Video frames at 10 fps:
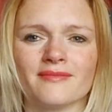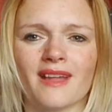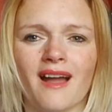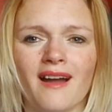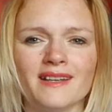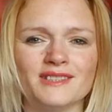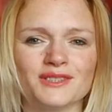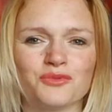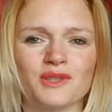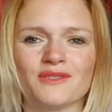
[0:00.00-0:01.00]
I
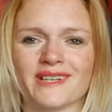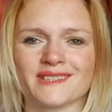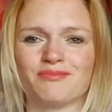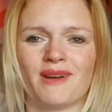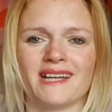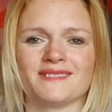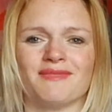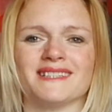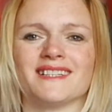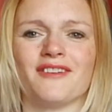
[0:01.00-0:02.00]
just want to express
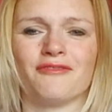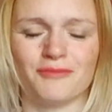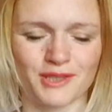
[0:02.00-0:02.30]
myself more.